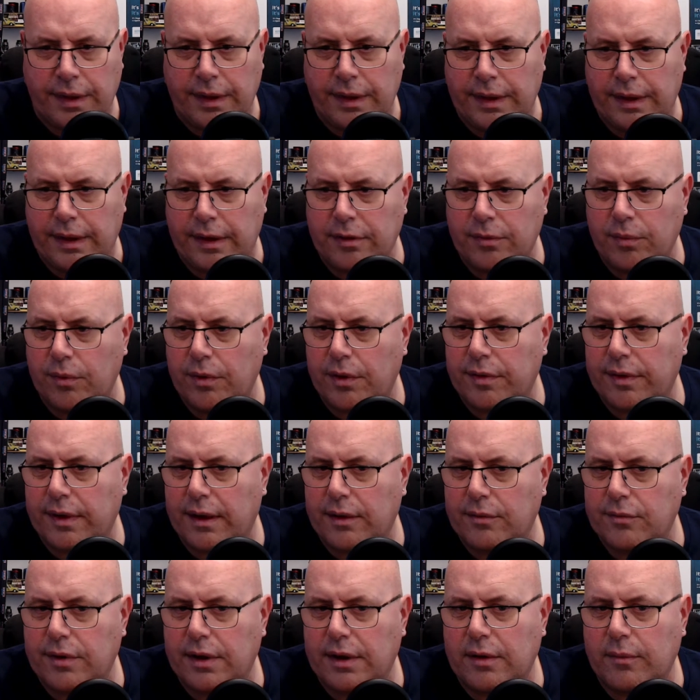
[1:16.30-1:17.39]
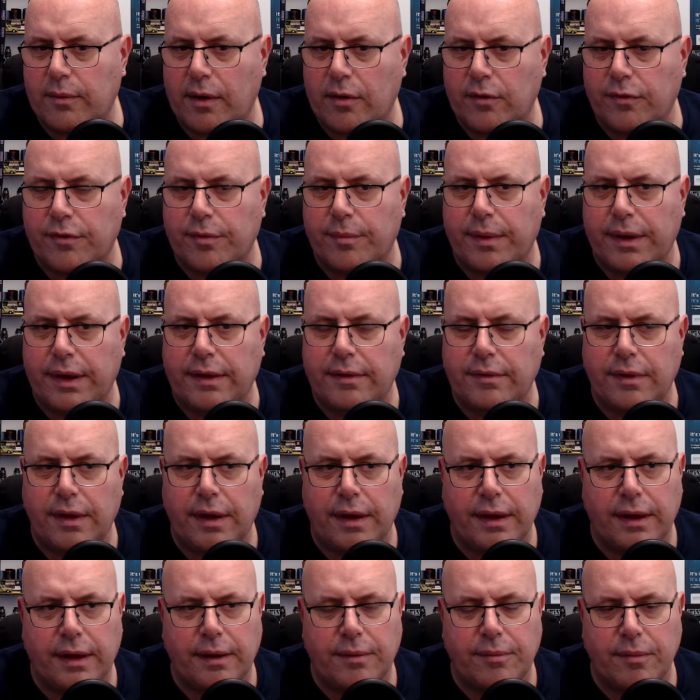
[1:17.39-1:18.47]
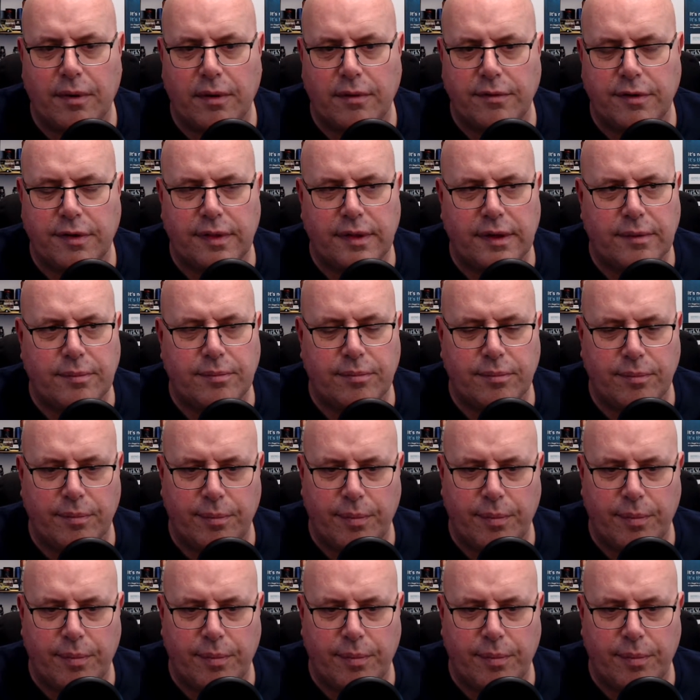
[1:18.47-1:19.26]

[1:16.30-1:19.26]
It's worked out really well for me. Obviously